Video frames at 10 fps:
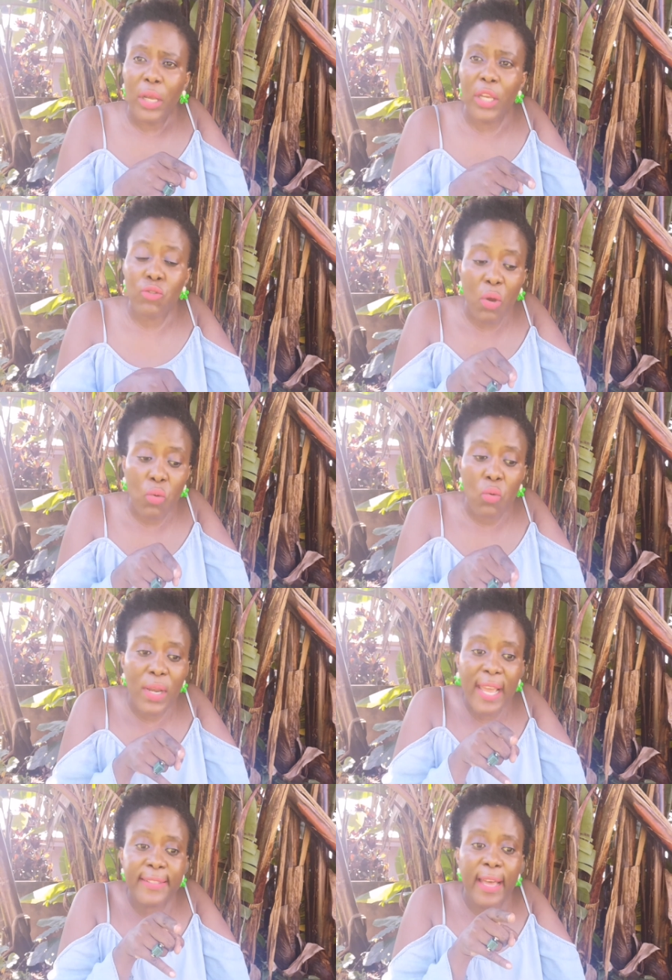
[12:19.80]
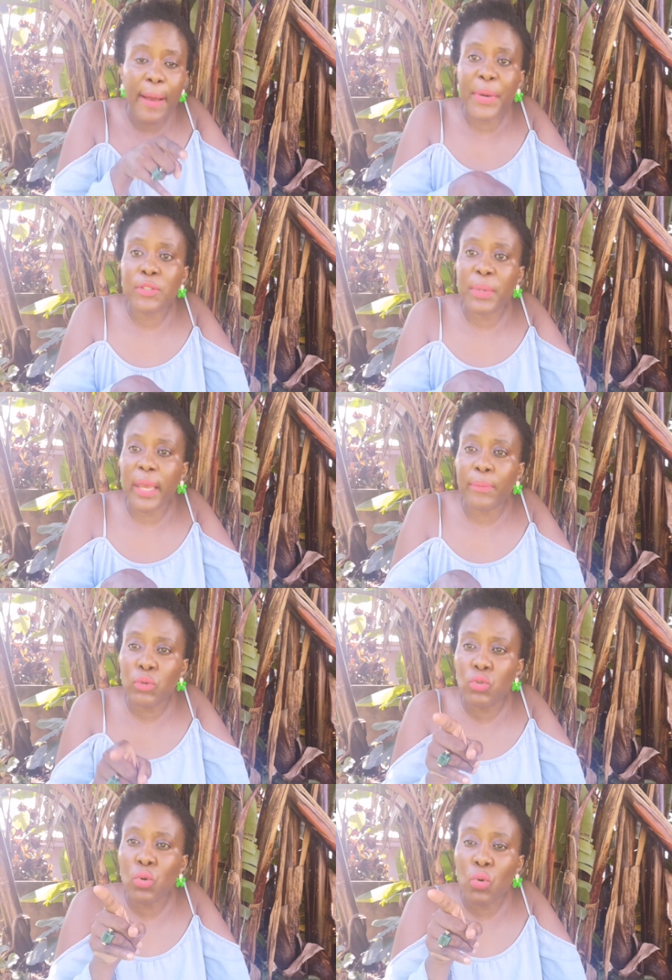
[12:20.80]
in your kukulizer, I must be
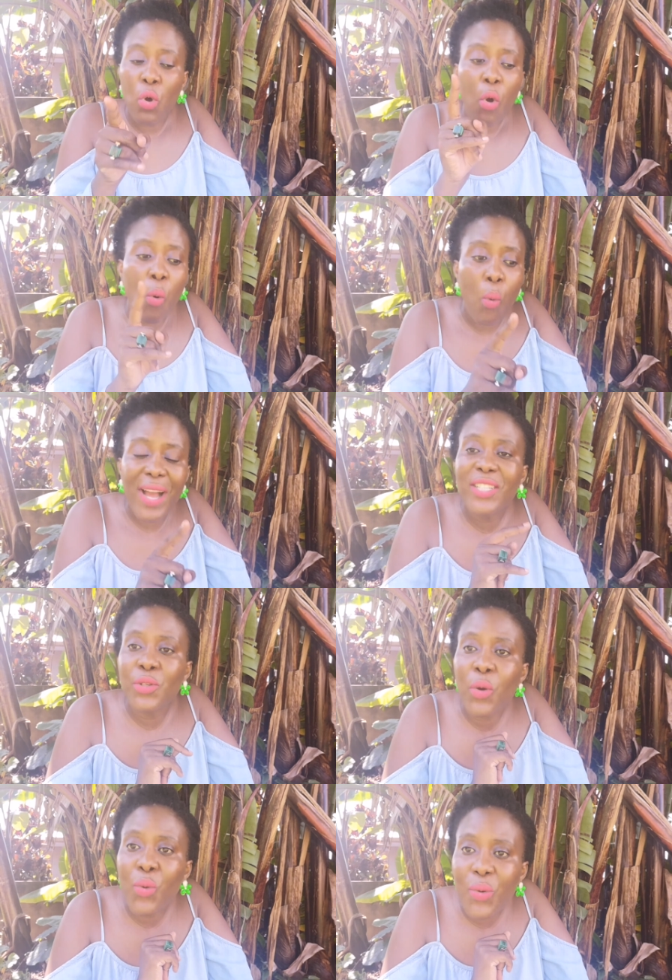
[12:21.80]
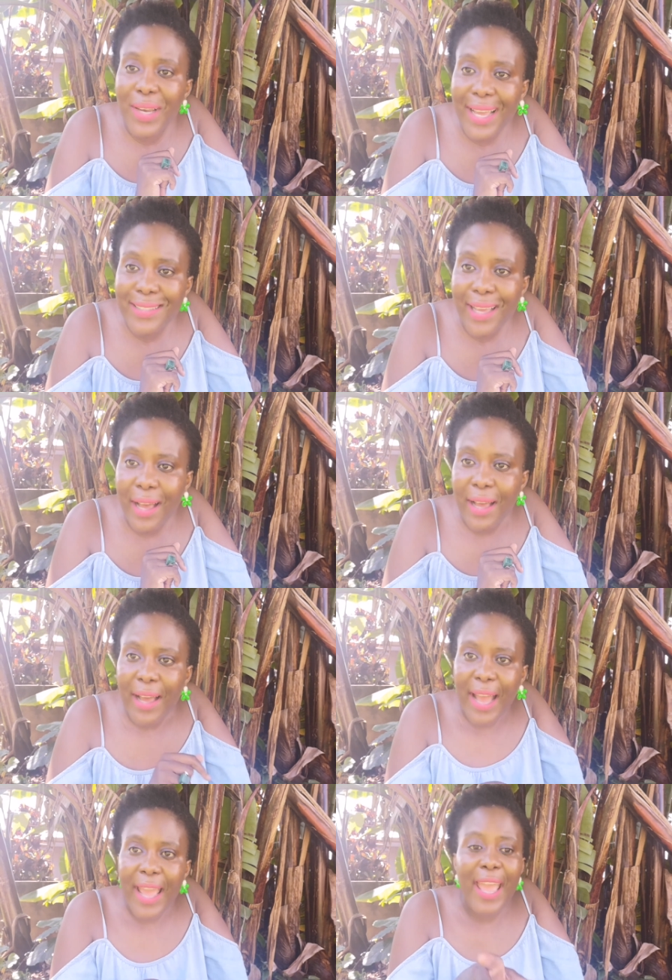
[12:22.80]
able to wash your kukulizer
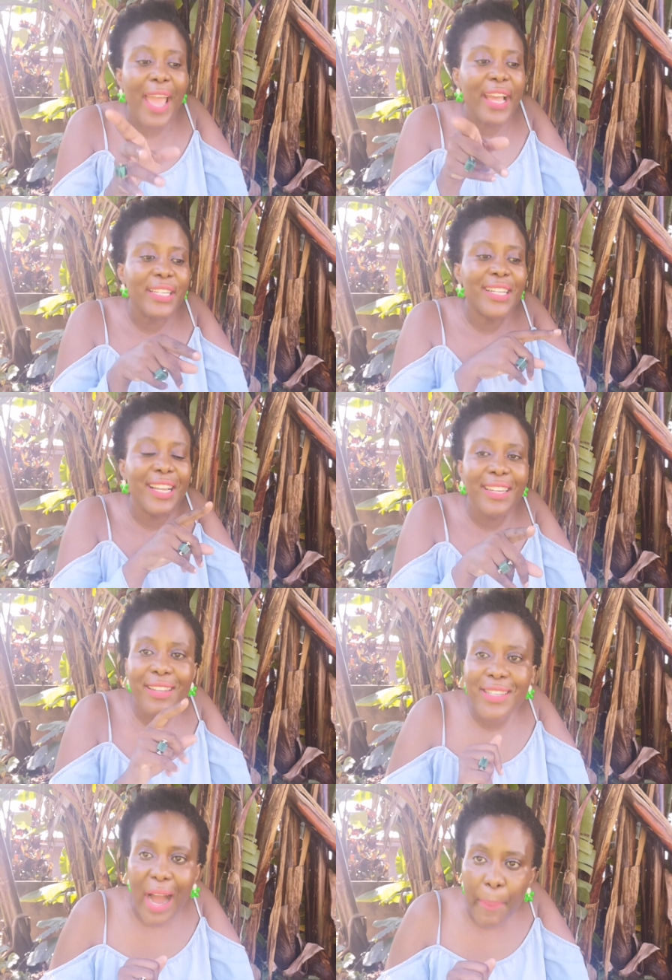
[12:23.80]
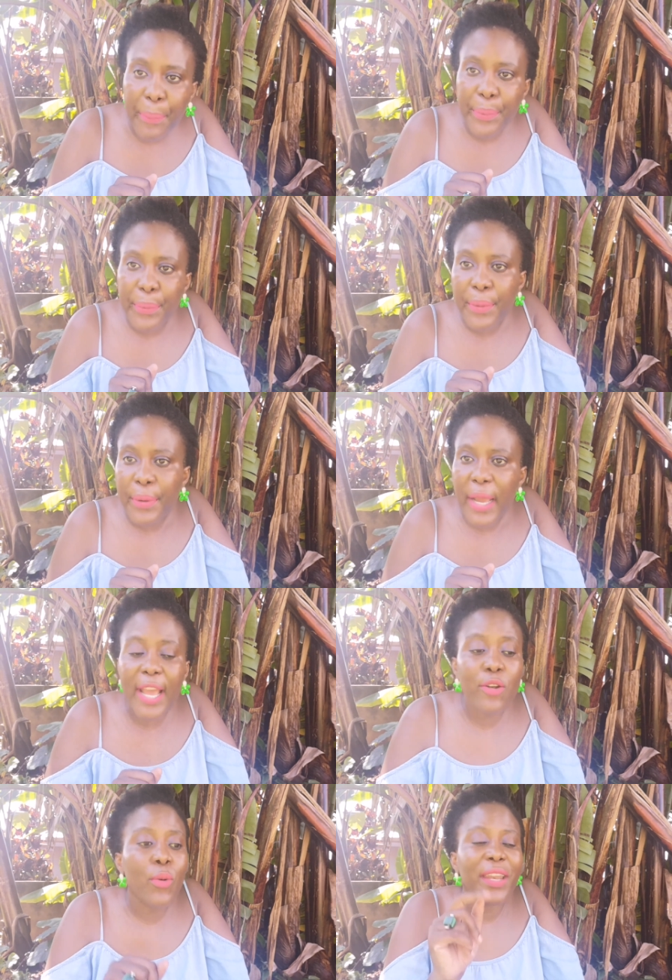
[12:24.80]
and clean it up
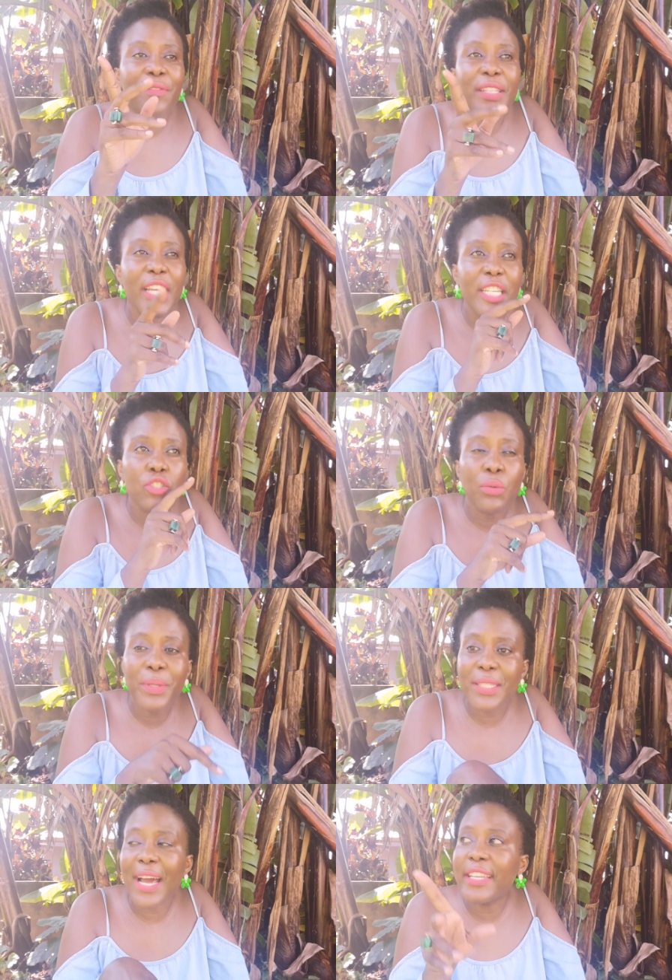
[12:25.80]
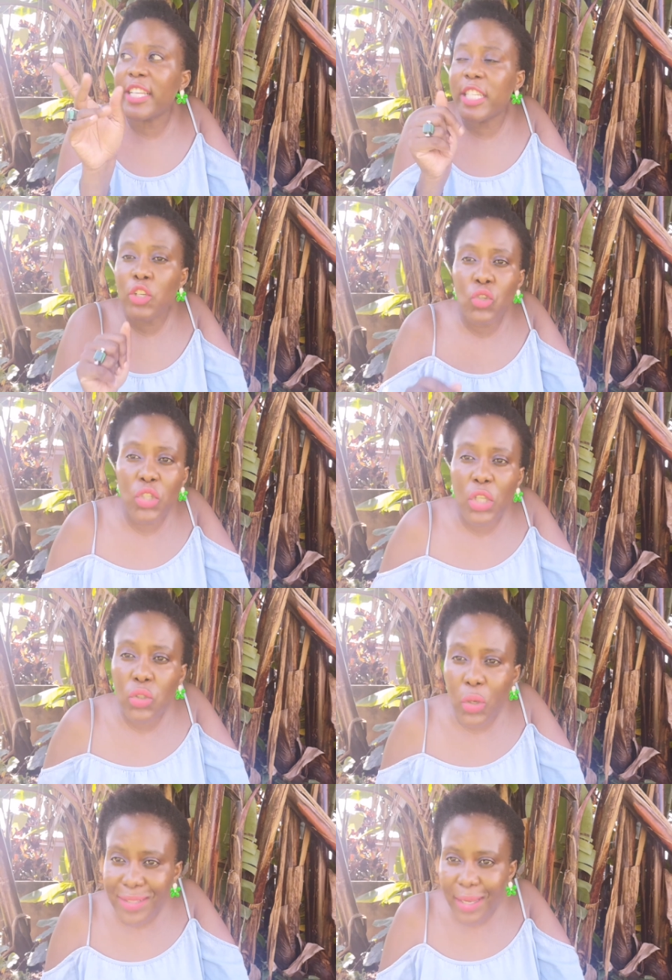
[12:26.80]
and whatever that needs to be done and take you to the
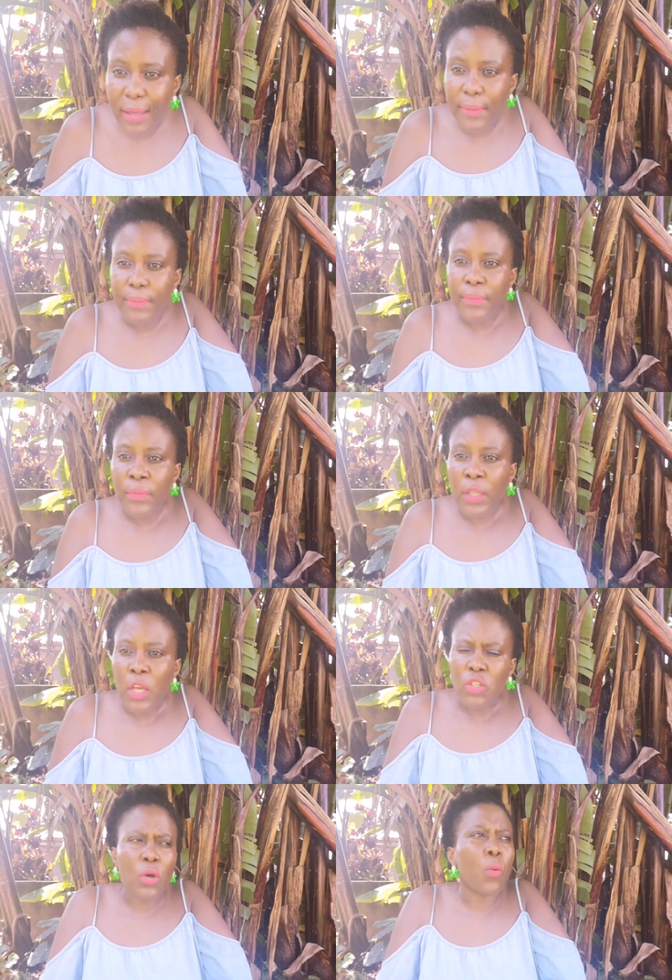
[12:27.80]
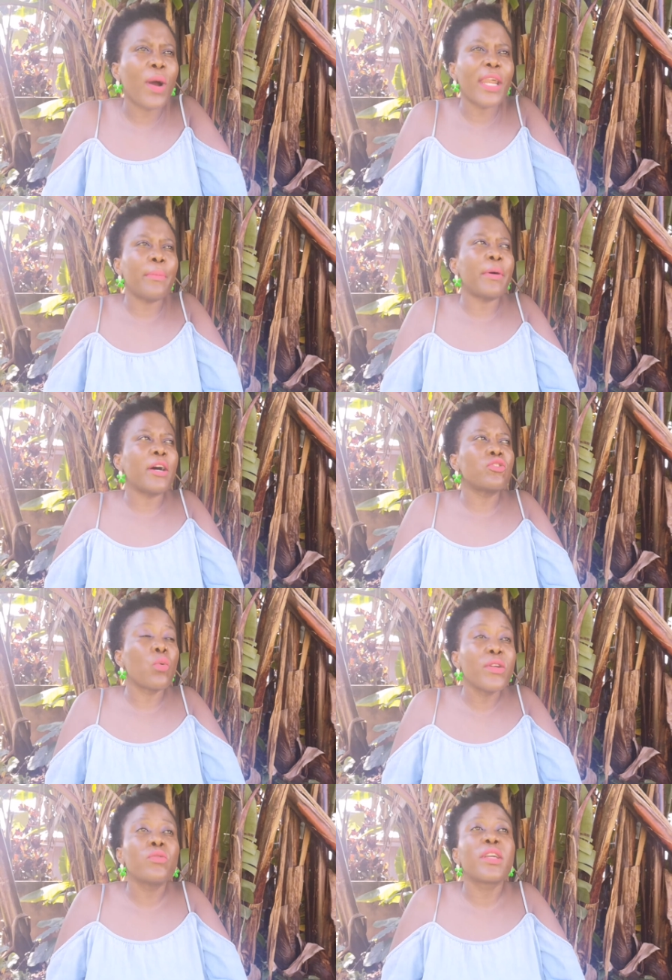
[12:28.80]
doctor. So what about
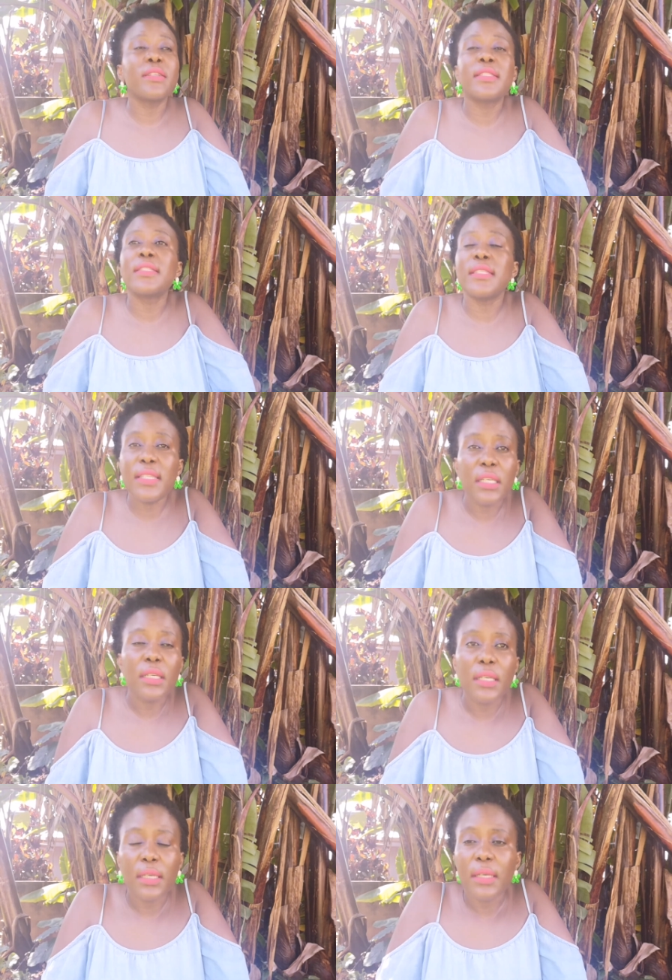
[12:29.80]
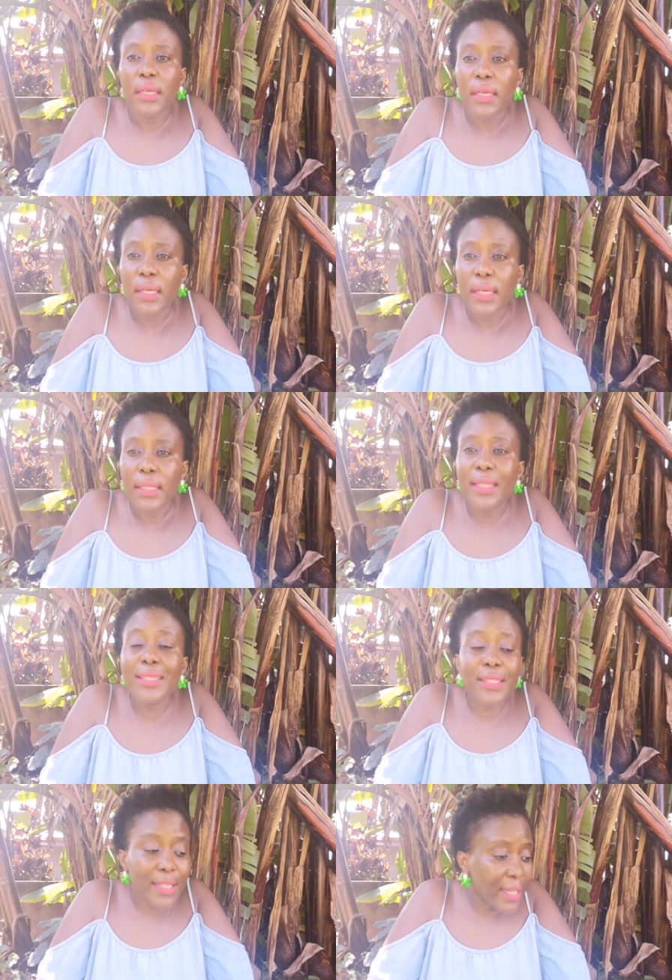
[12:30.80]
when you can see this